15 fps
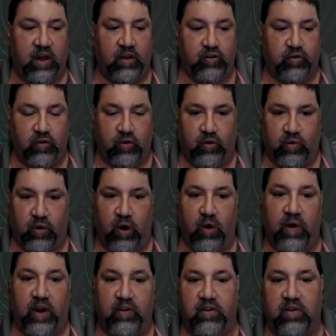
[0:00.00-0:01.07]
to grow
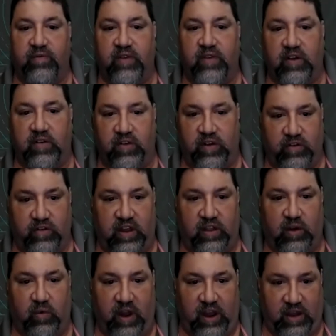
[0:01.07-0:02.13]
and do business in the
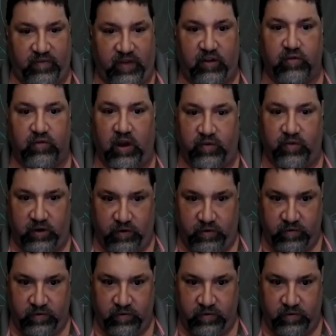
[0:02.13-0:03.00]
way it makes revenue.